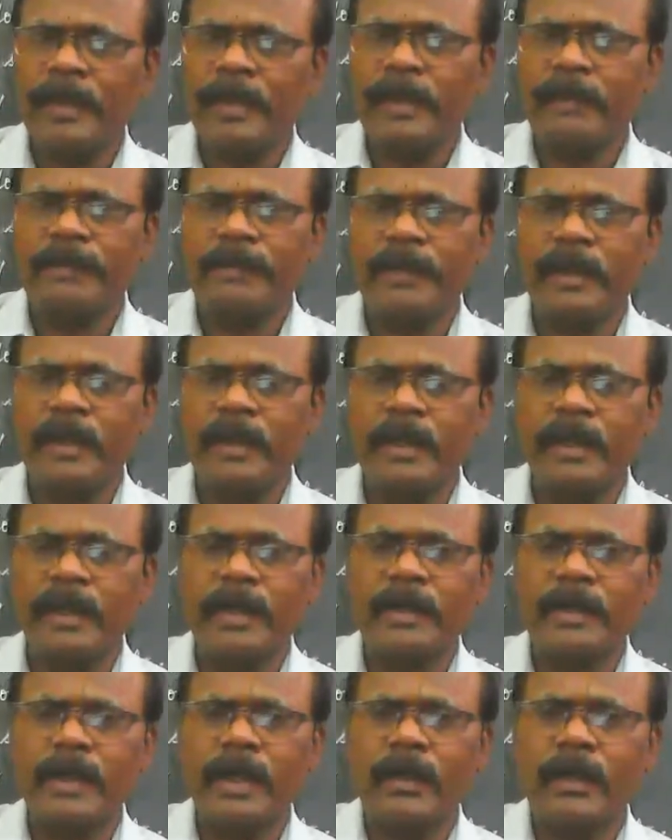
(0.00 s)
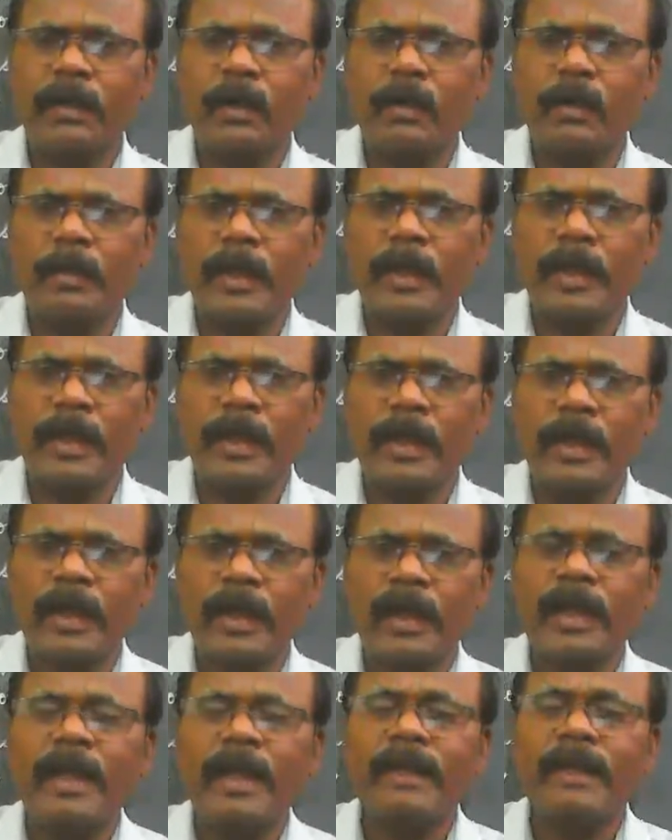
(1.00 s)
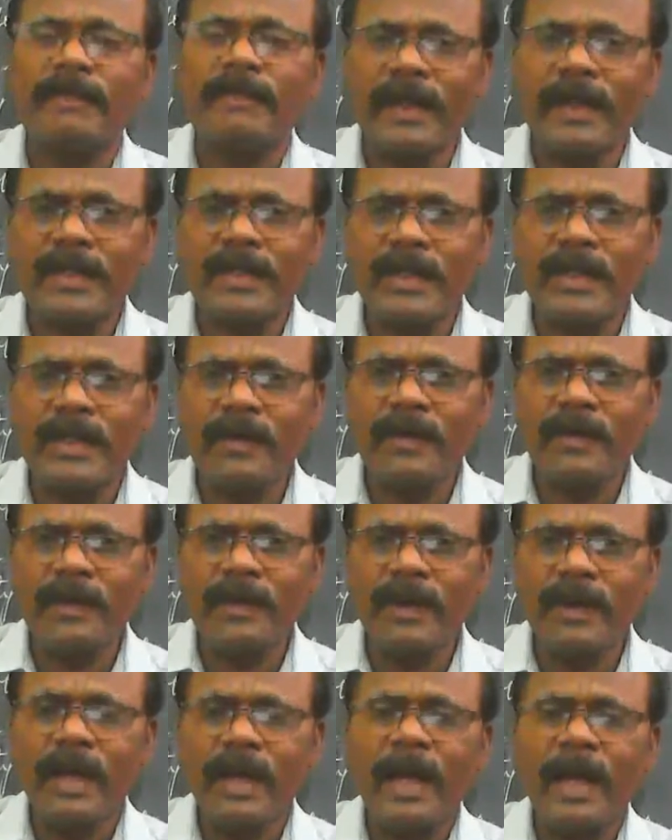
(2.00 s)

Definitely, there won't be effective